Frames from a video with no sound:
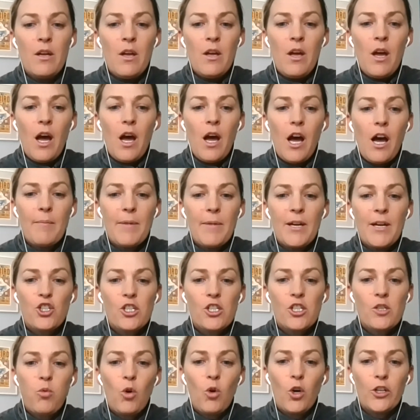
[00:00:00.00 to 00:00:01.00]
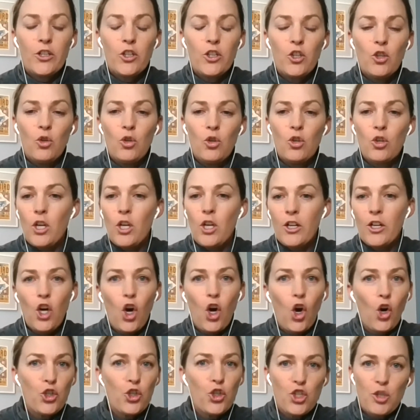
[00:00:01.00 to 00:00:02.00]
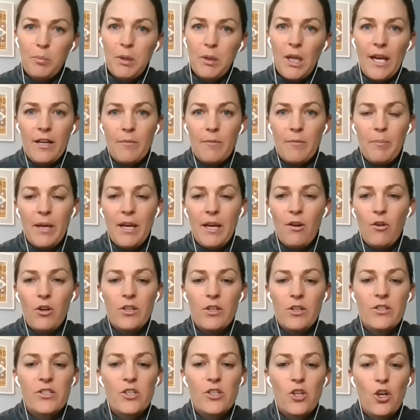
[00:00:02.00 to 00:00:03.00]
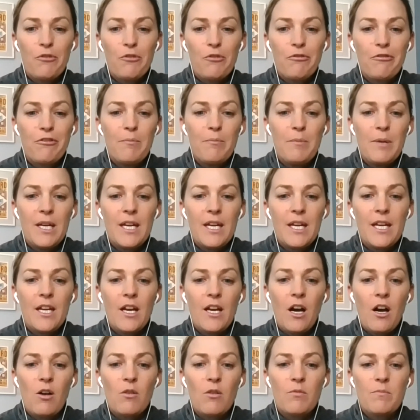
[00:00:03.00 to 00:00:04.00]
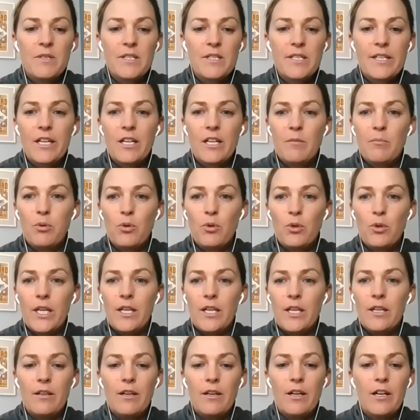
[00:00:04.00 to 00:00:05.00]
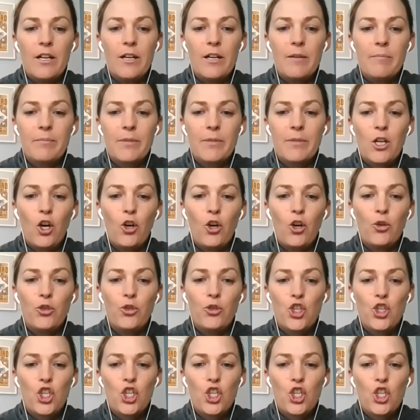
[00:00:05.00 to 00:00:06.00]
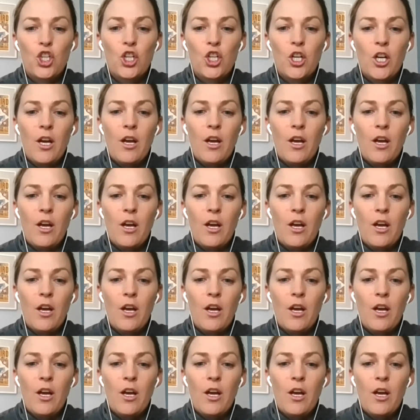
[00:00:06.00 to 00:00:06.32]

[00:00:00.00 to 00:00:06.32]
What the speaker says: and just what you're a coach, player, parent. So for me, I'm just going to put in coach.